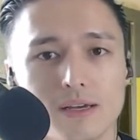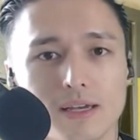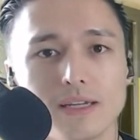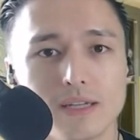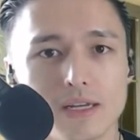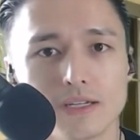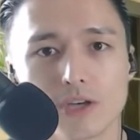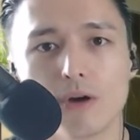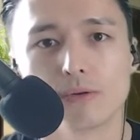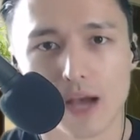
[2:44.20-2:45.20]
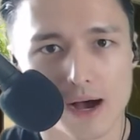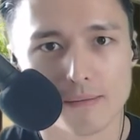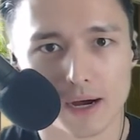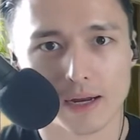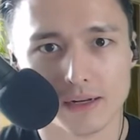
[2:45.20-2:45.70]
He did his own
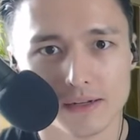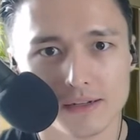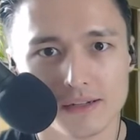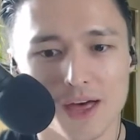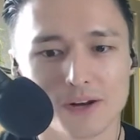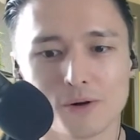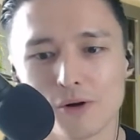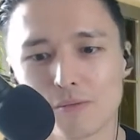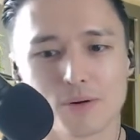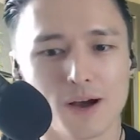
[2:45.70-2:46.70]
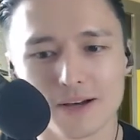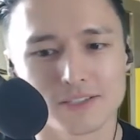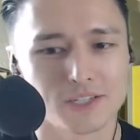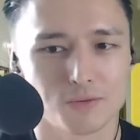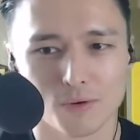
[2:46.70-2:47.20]
combine. That whole
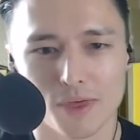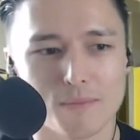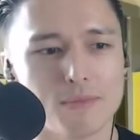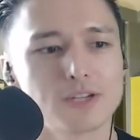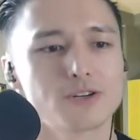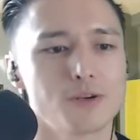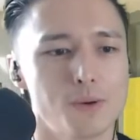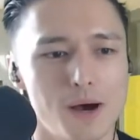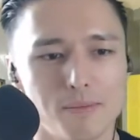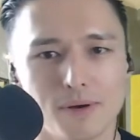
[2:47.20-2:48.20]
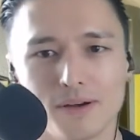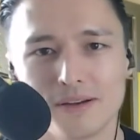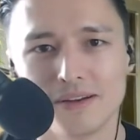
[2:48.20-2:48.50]
process where they measure you up,